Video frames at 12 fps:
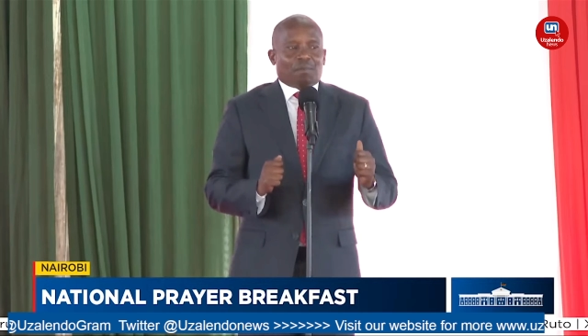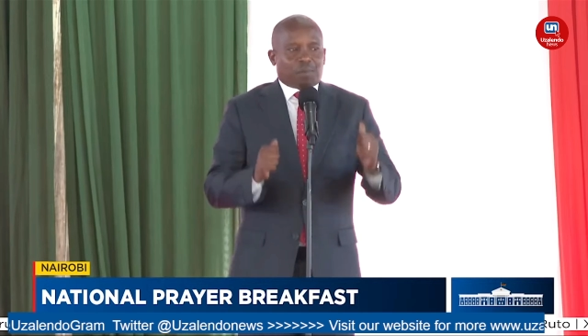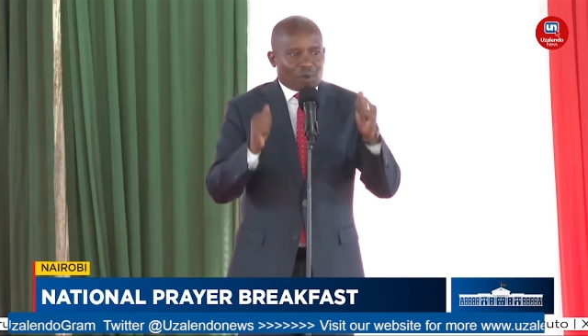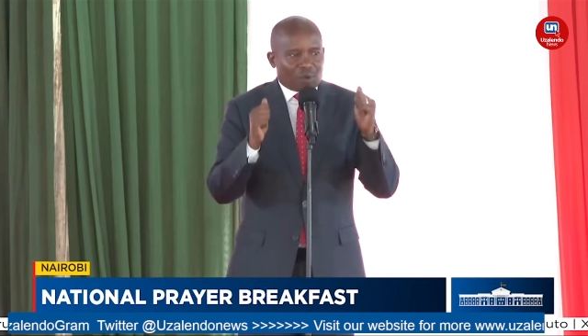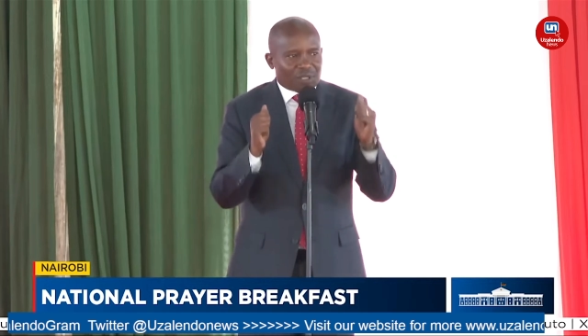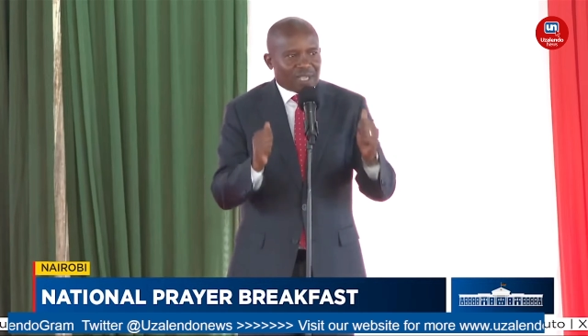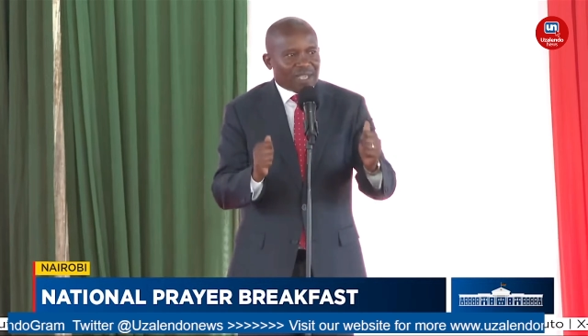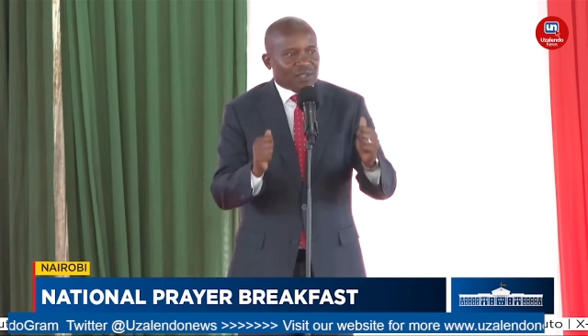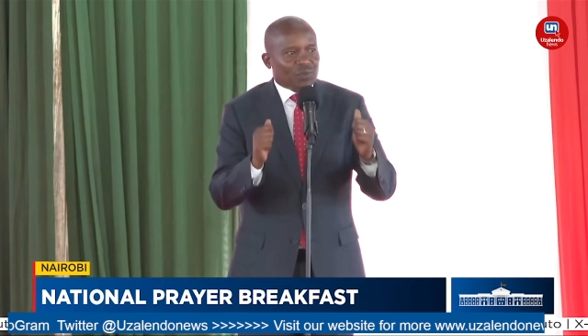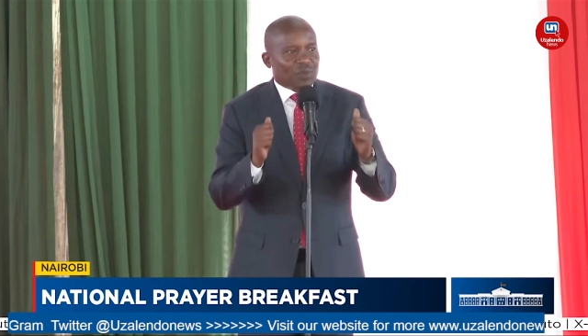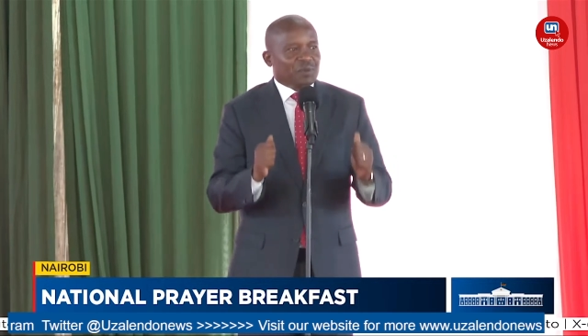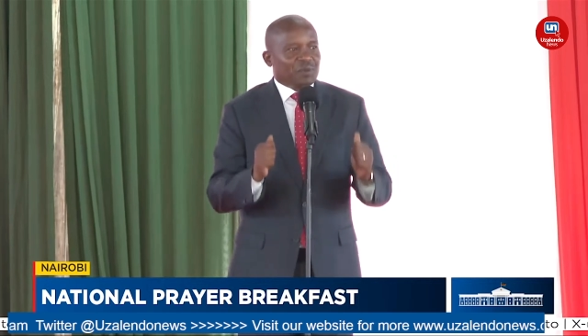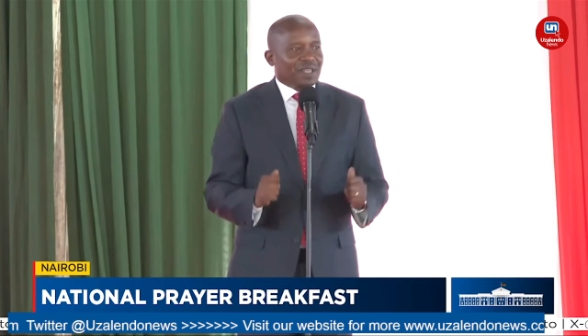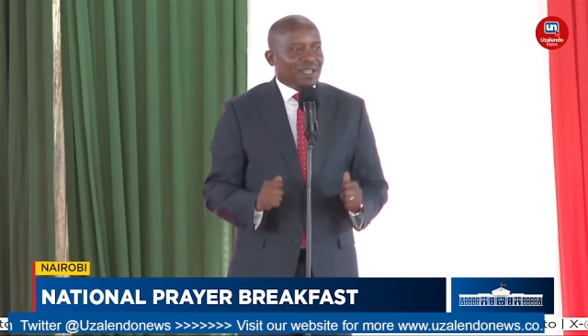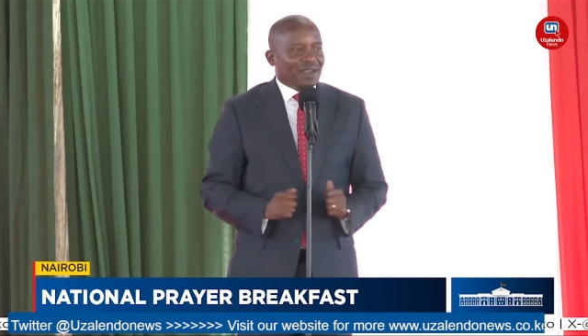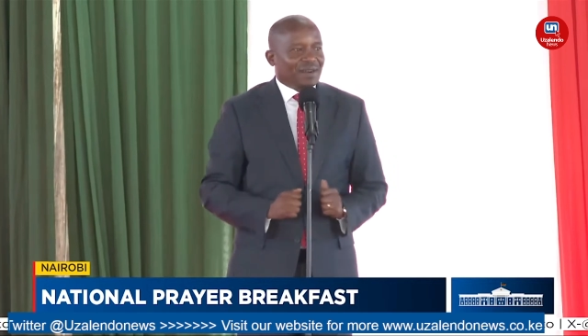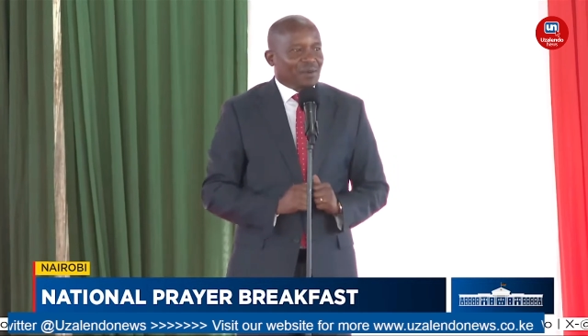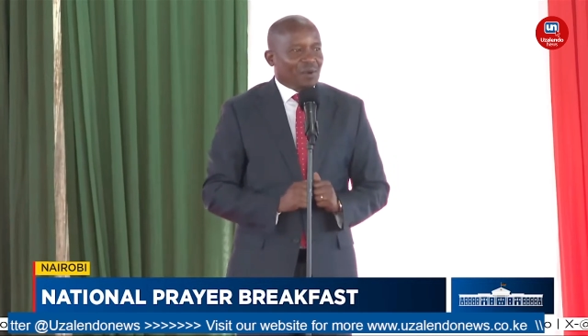apologize when
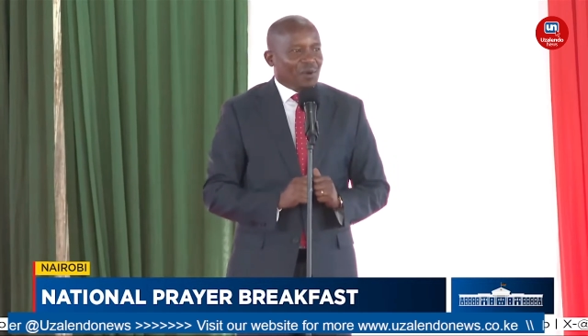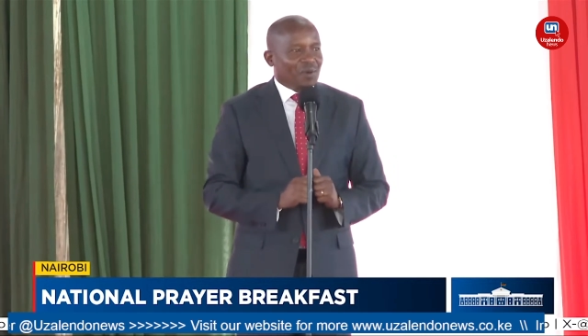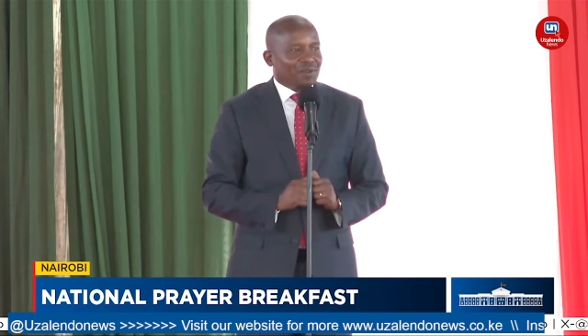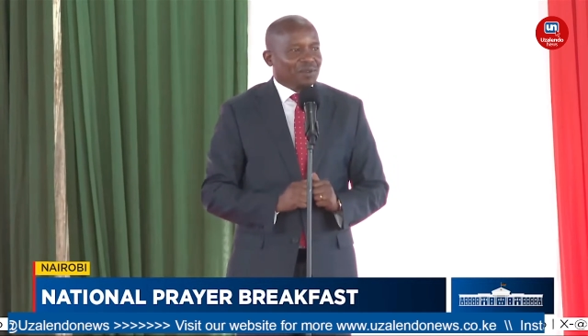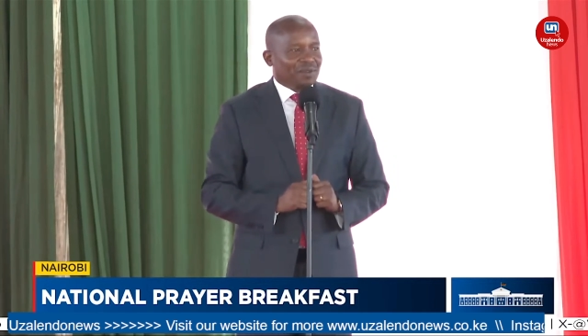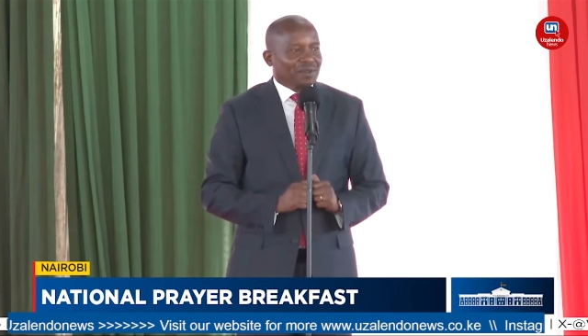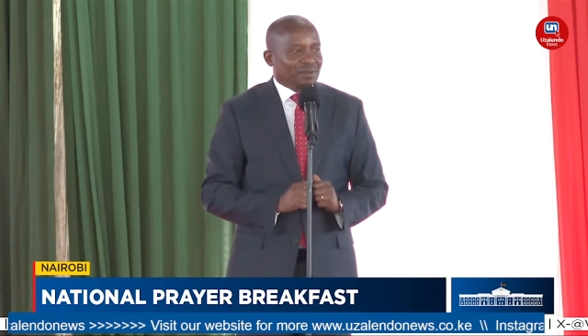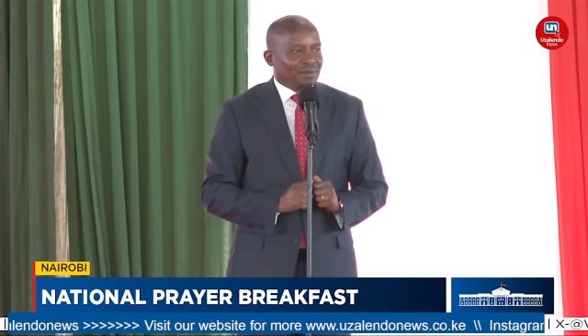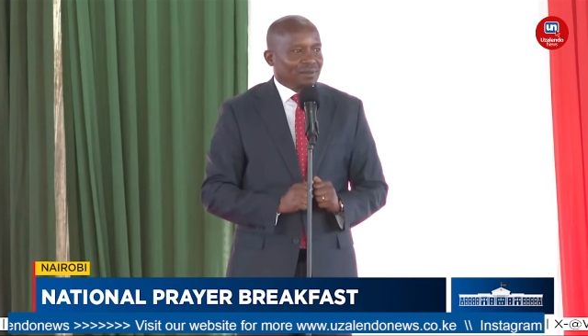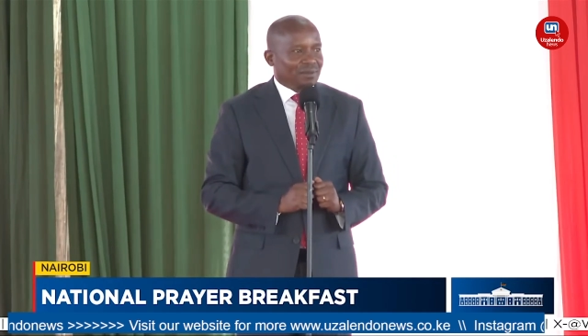we are wrong,